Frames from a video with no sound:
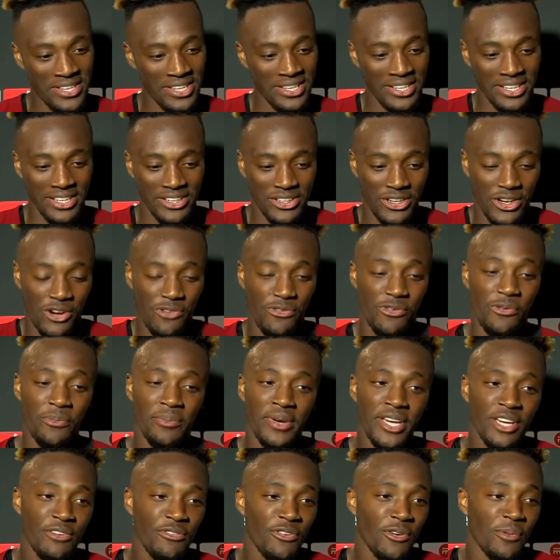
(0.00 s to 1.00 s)
You know, for me,
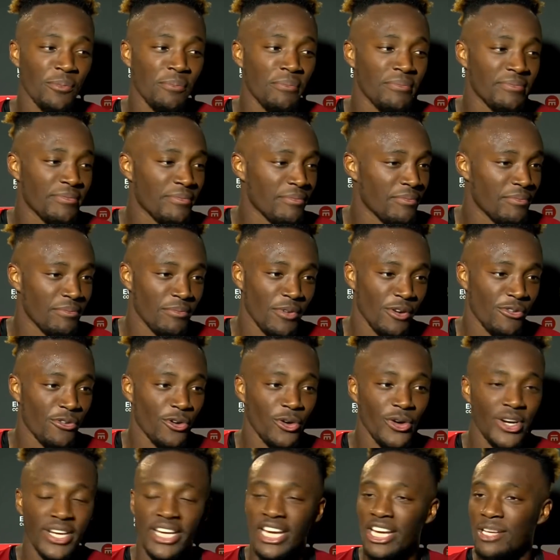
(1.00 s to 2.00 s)
from before the
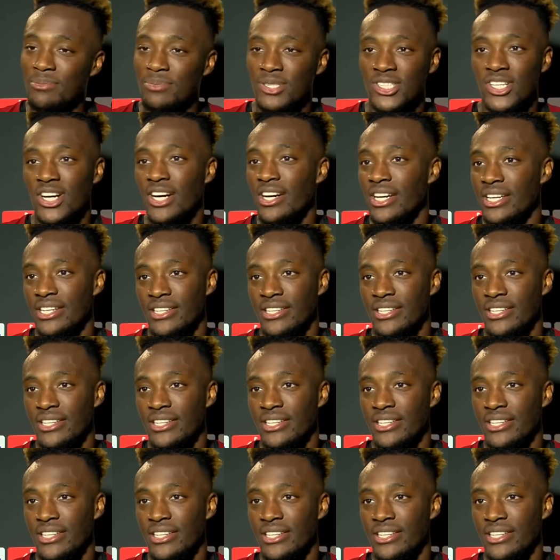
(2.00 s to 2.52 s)
game started,